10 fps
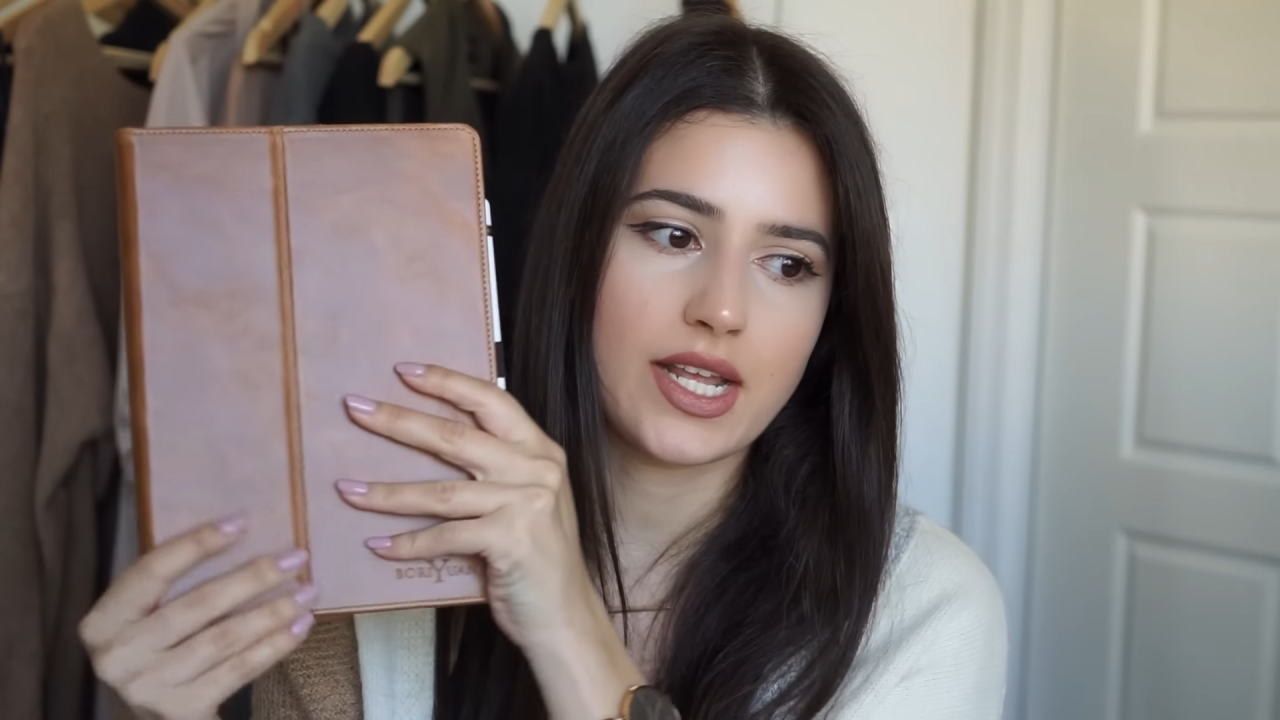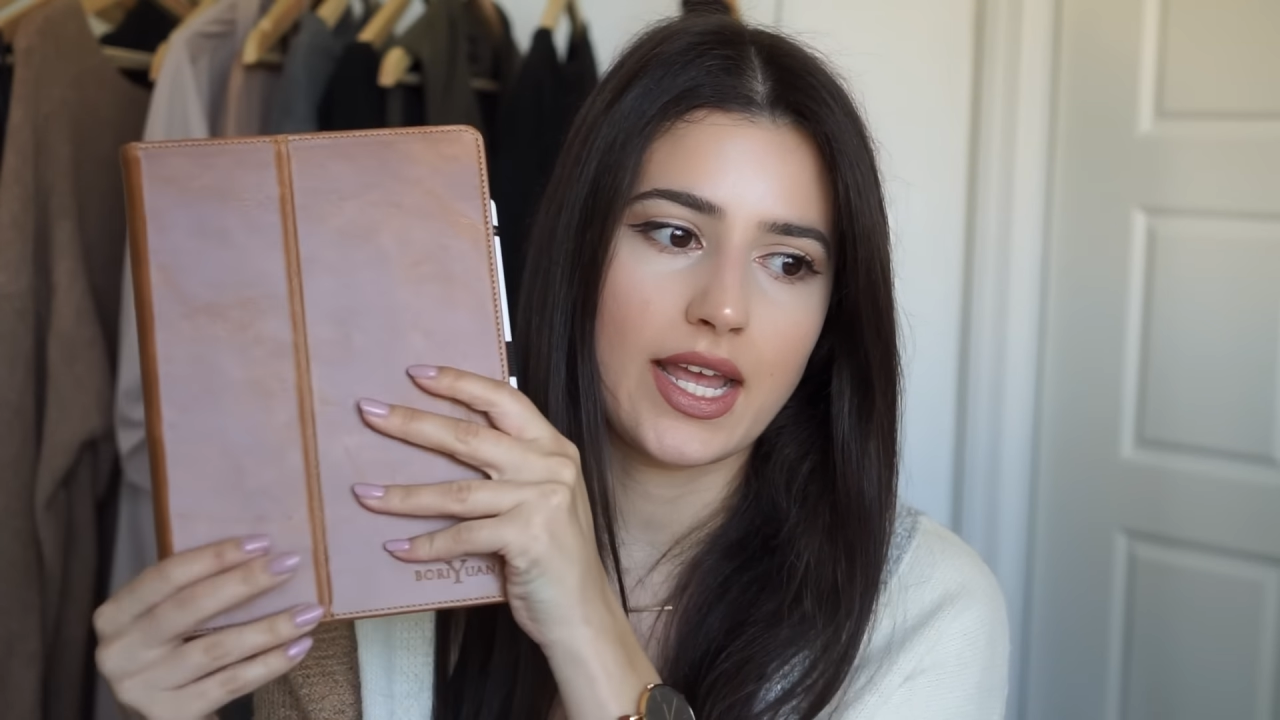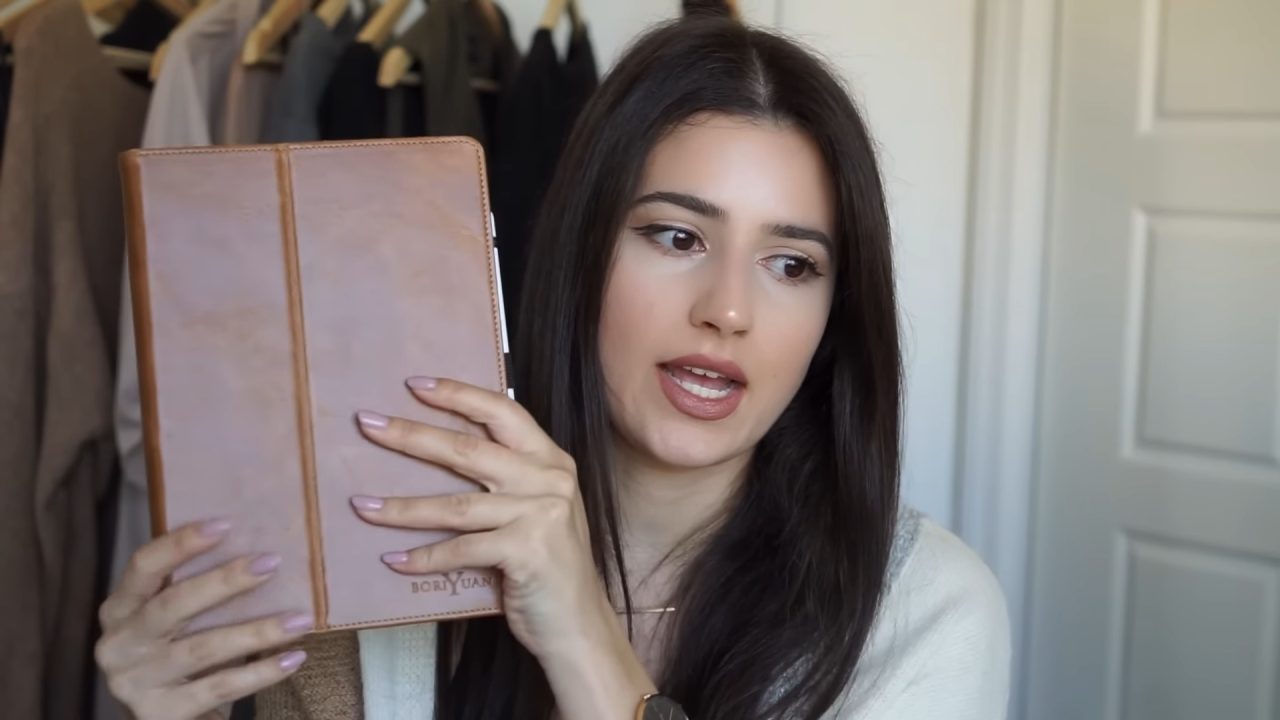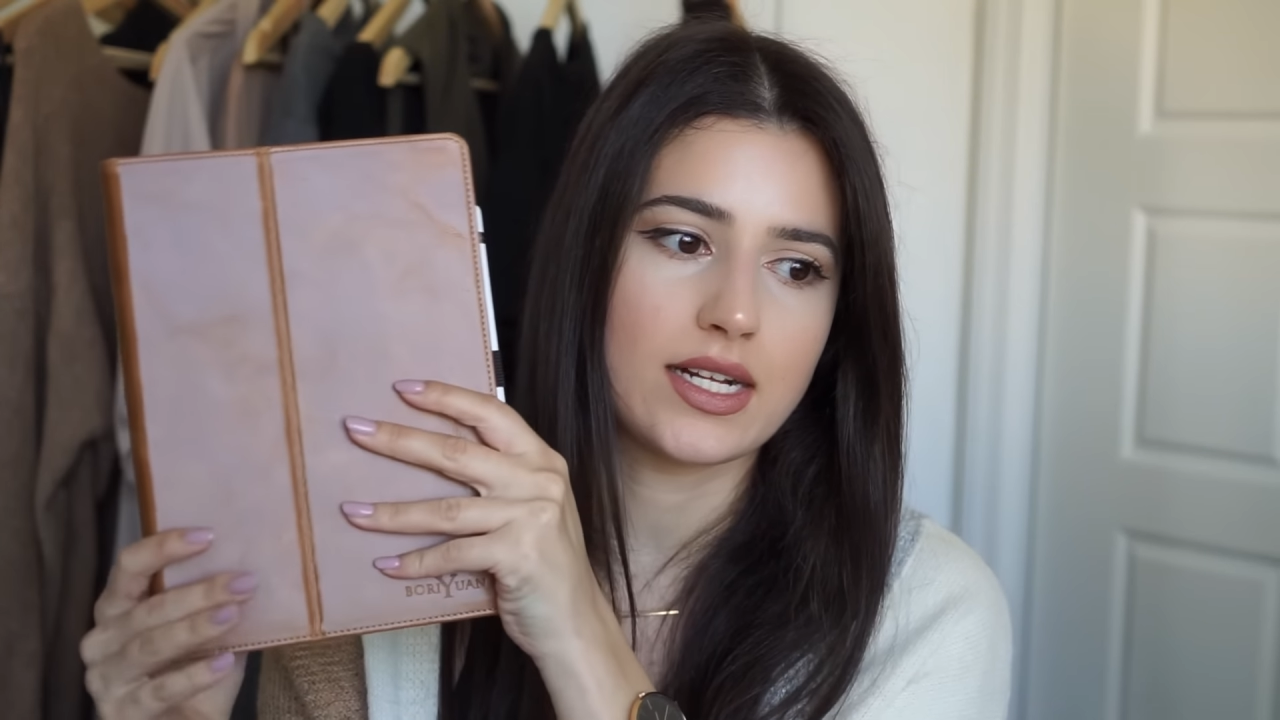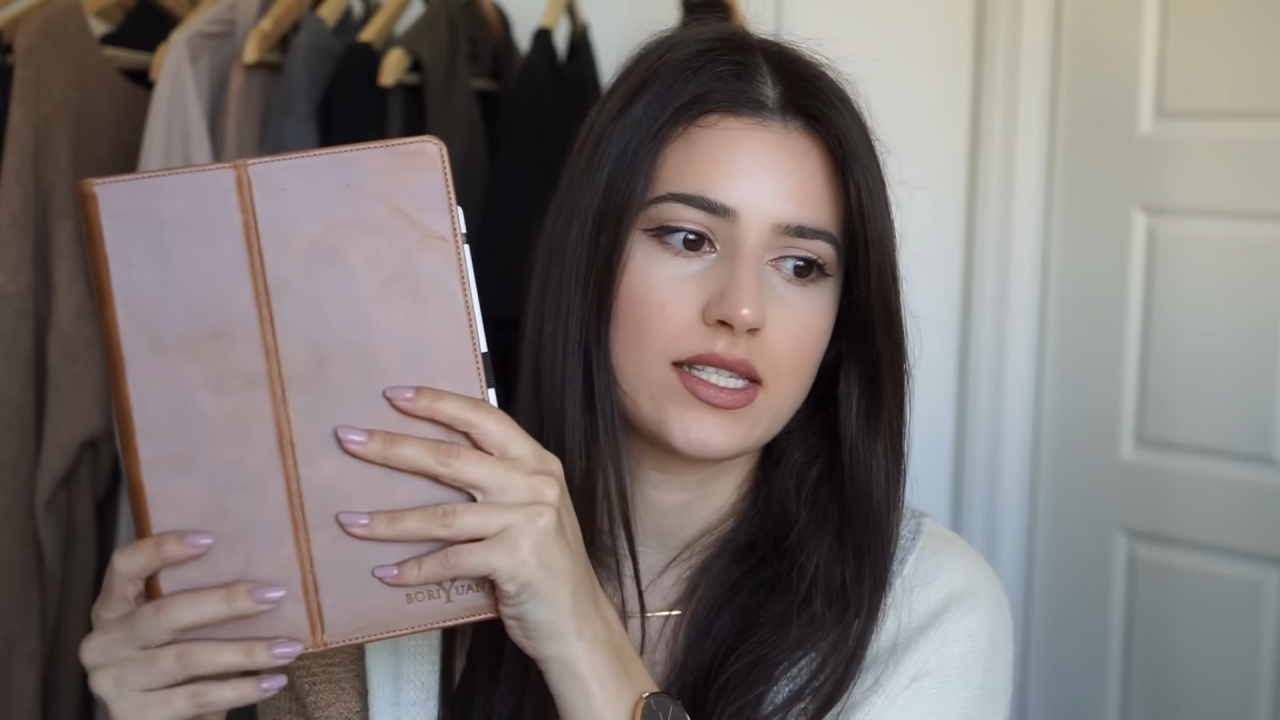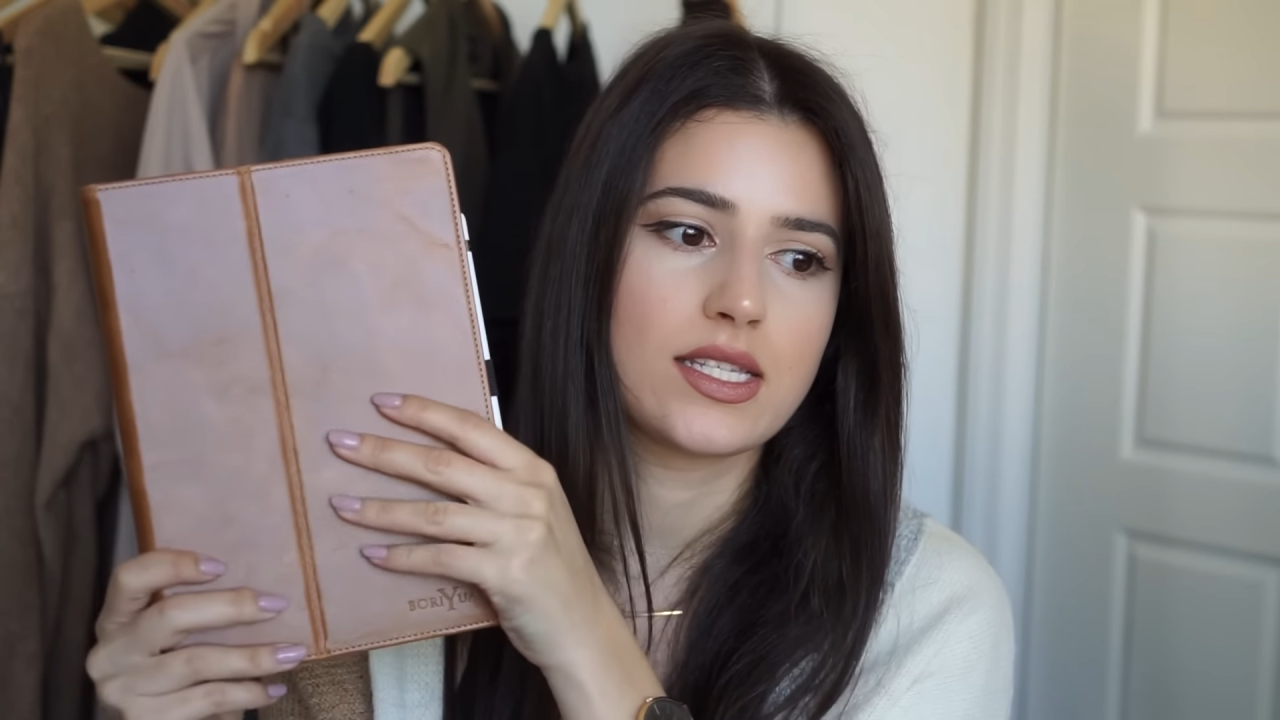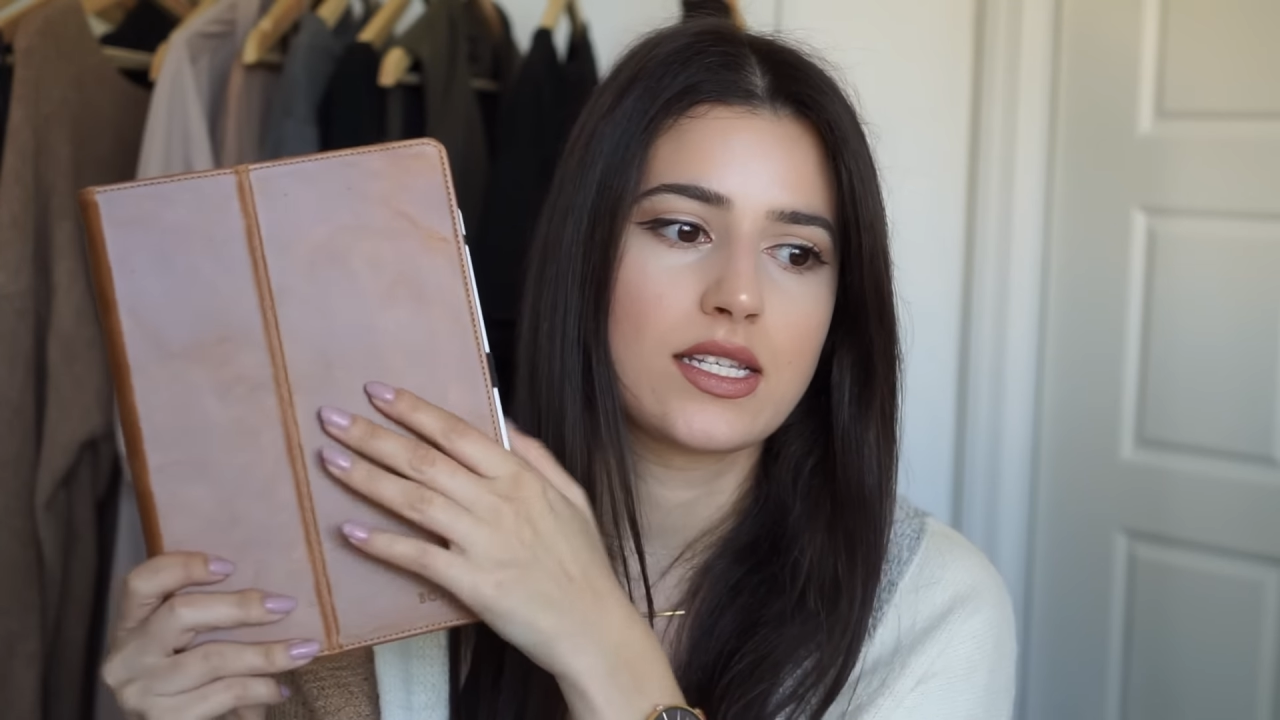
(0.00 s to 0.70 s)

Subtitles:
and